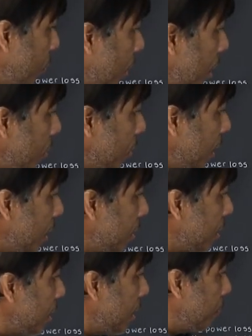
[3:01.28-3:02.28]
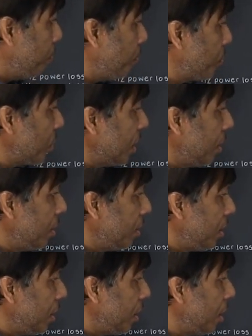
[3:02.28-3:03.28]
we found that
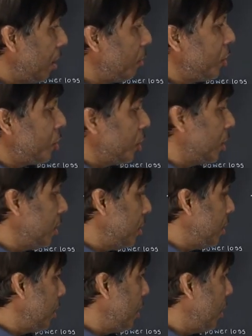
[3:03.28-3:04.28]
the emission